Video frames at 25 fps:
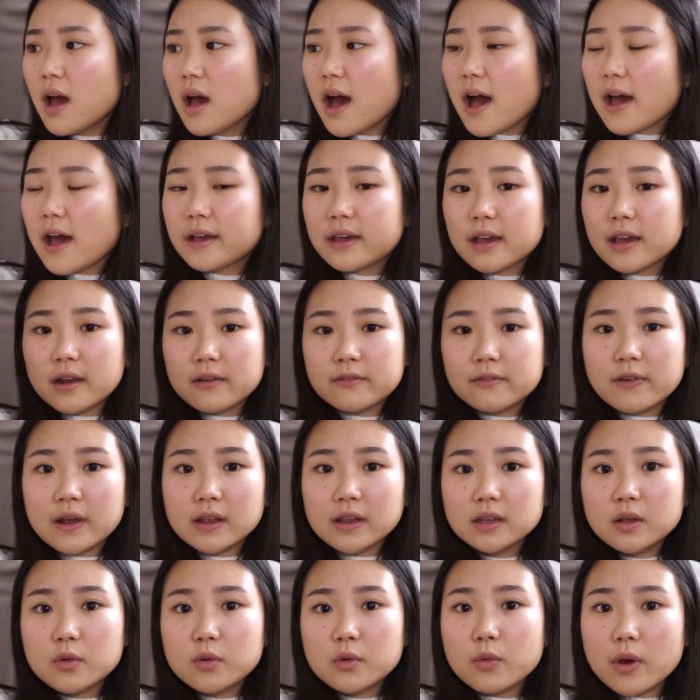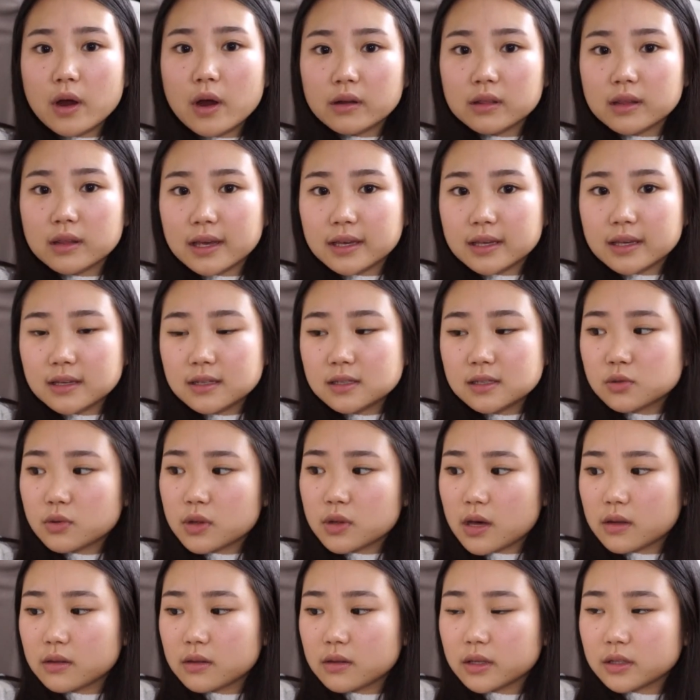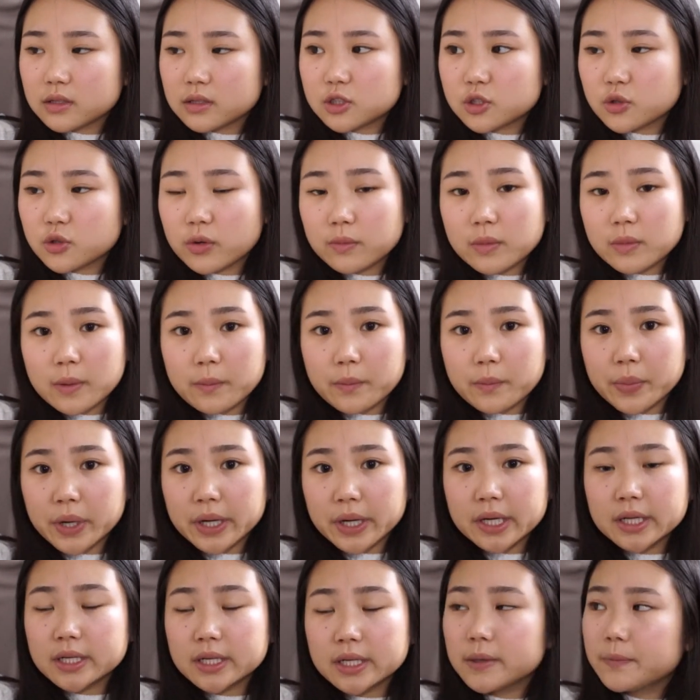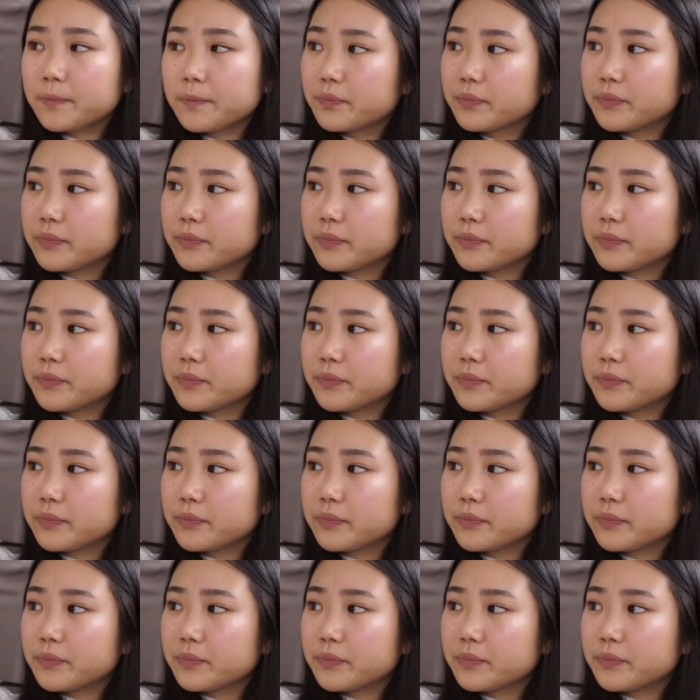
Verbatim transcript: I can finally wear leggings without like showing my butt